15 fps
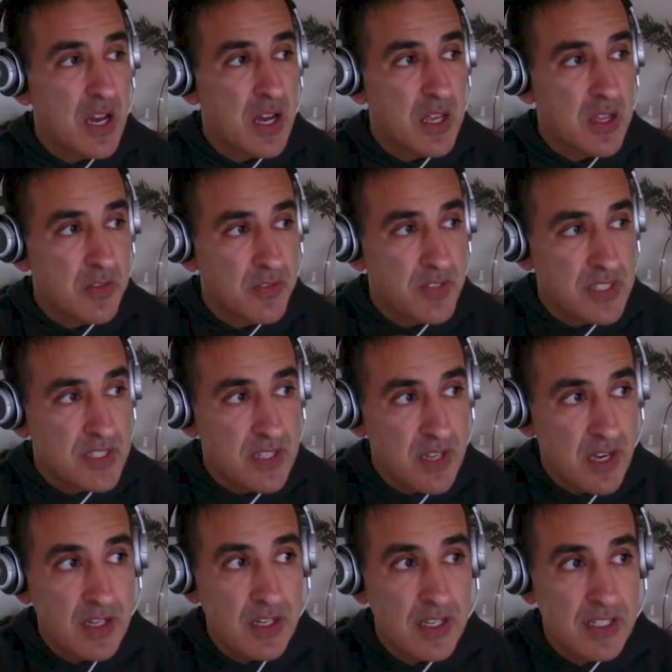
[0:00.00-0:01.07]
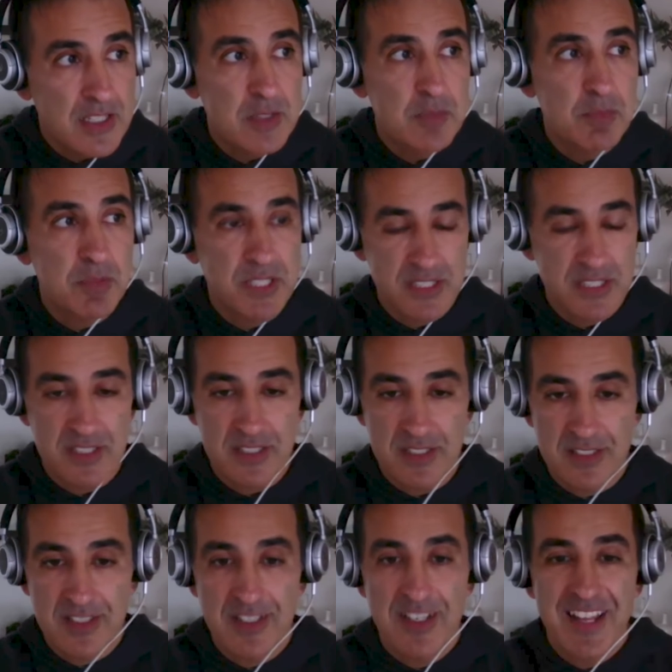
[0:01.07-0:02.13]
if it's not
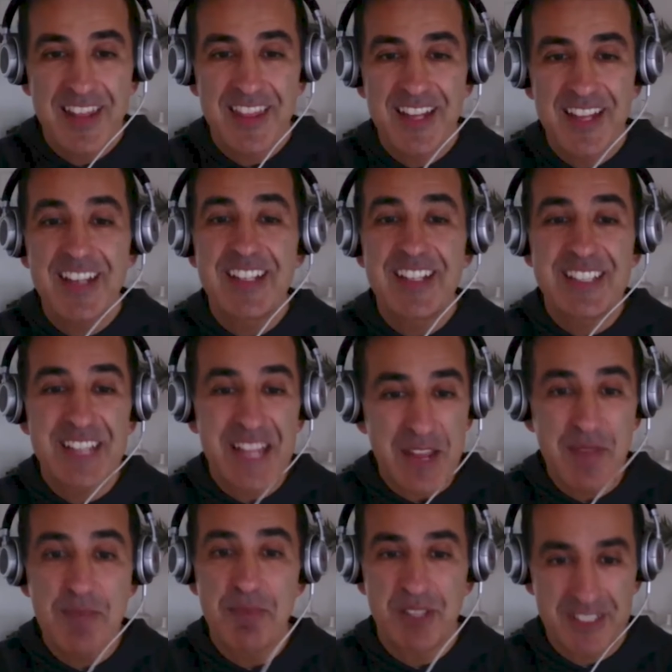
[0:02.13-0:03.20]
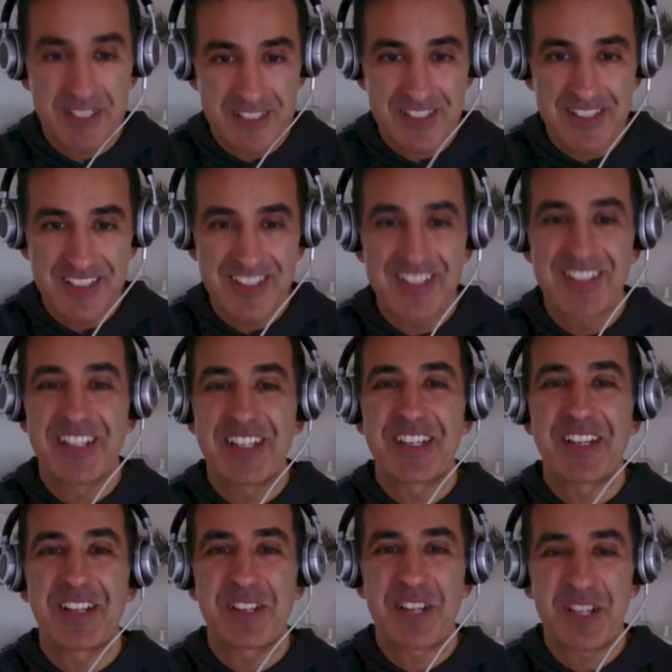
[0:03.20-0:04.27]
explicit, then it is implicit.
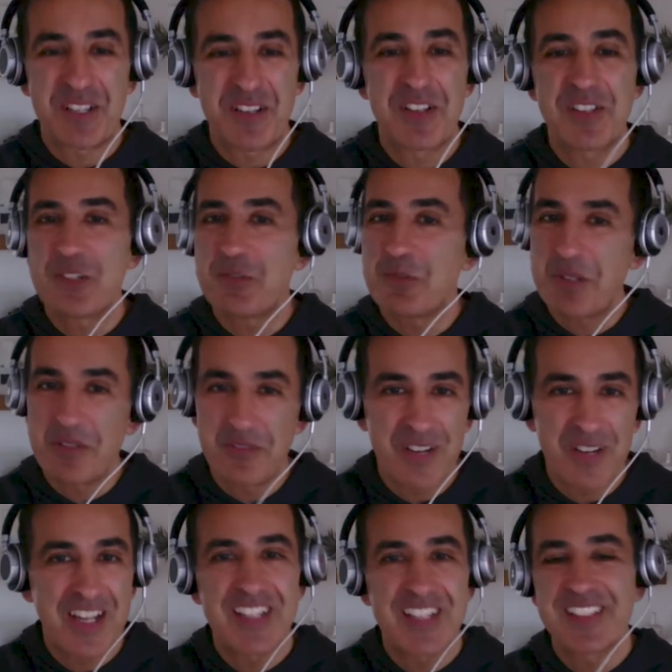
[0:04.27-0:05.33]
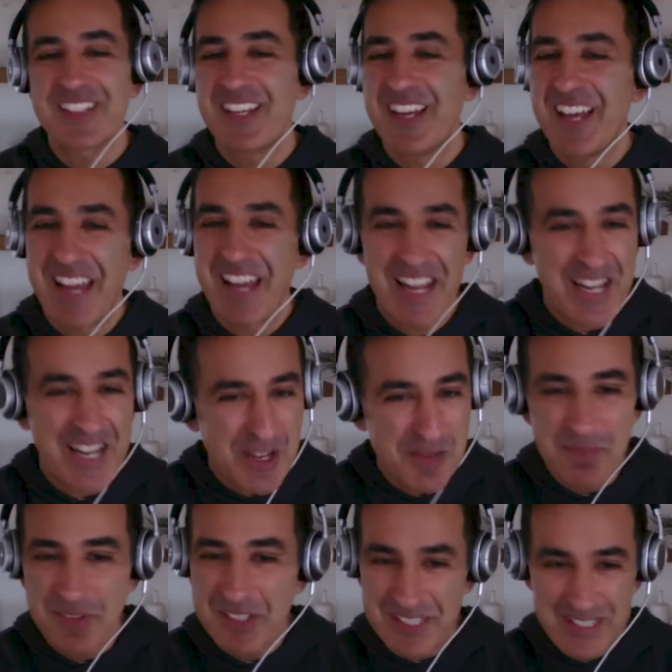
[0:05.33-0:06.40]
Like, technology reifies an
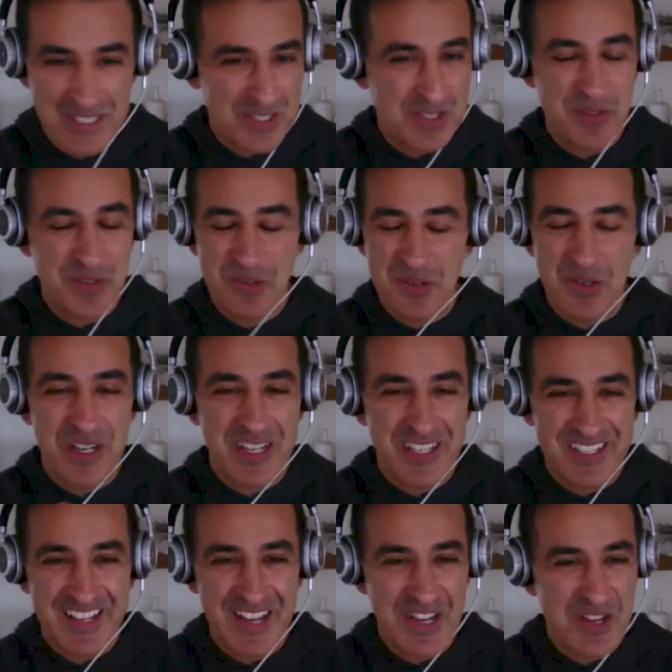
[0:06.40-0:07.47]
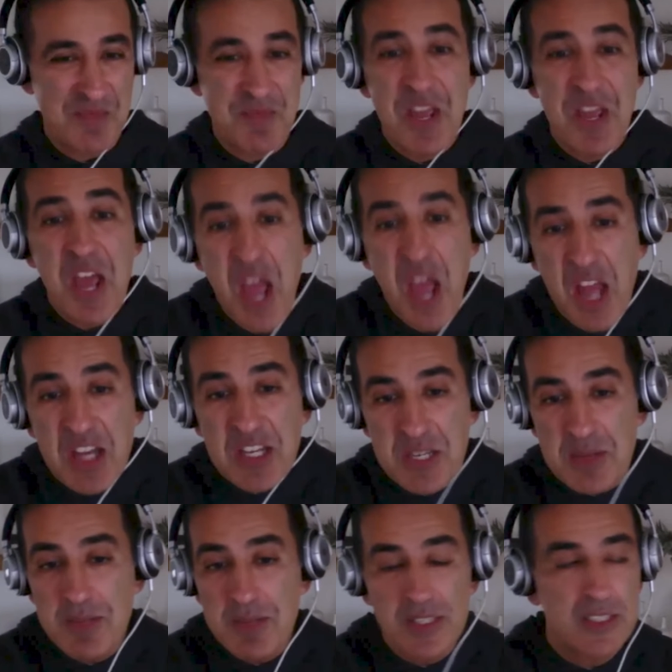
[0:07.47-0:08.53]
implicit story. And
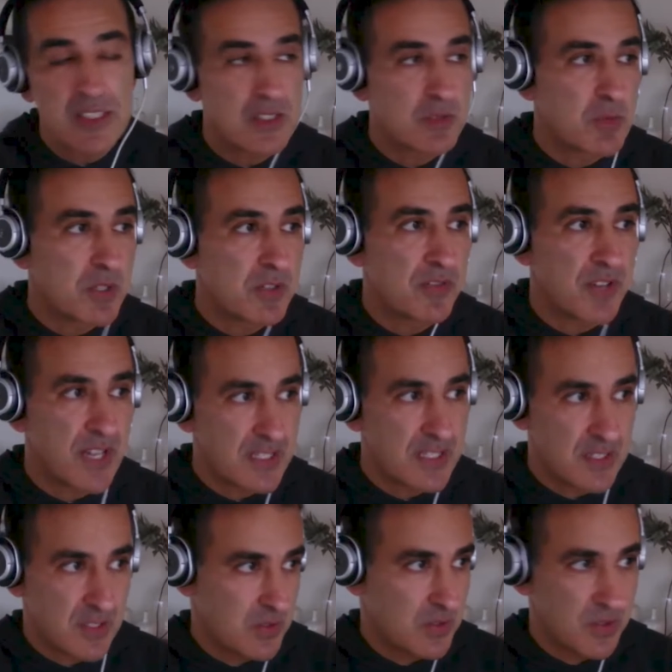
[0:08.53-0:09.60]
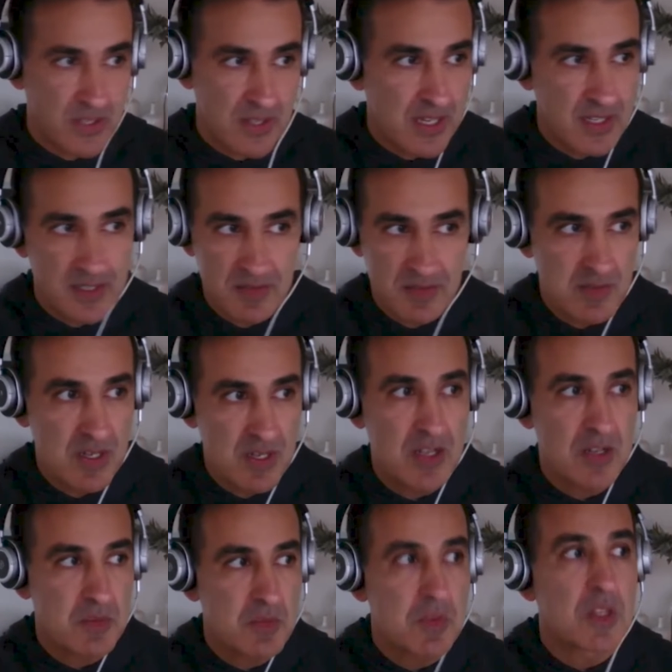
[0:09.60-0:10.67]
typically it reifies a story that,
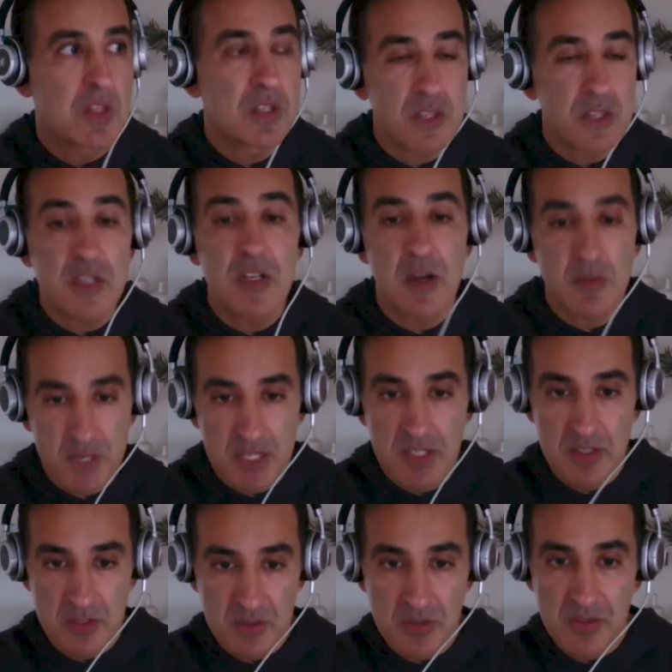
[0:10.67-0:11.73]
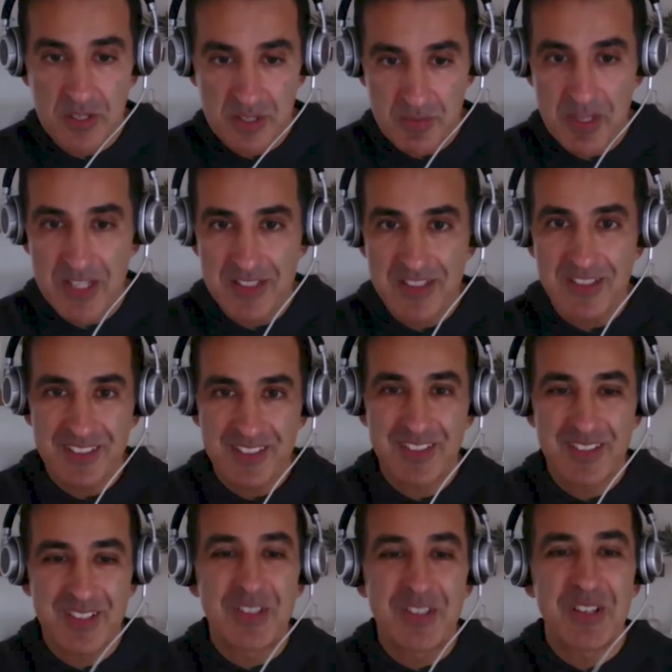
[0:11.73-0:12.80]
the dominant story, basically, you
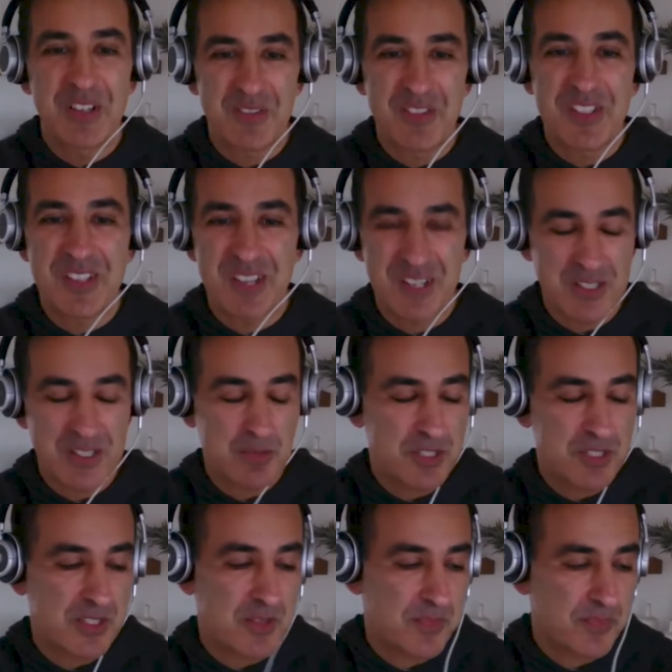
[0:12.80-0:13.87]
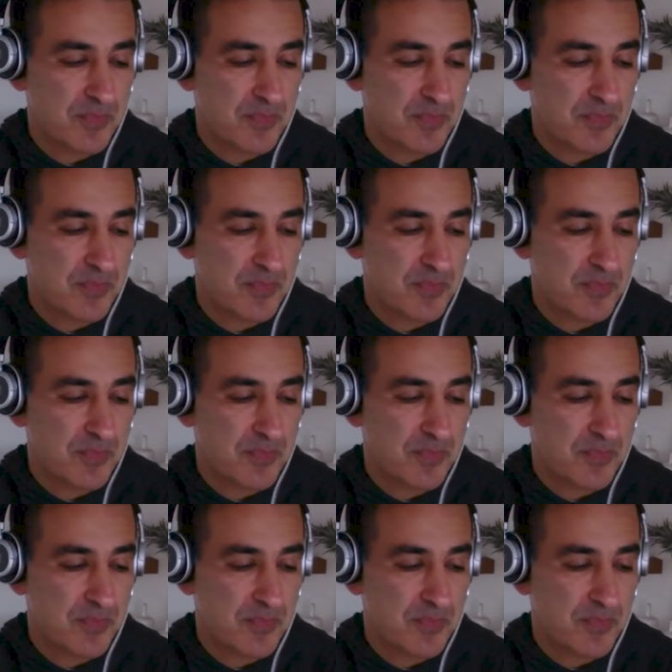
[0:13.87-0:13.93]
know, if it's not explicit.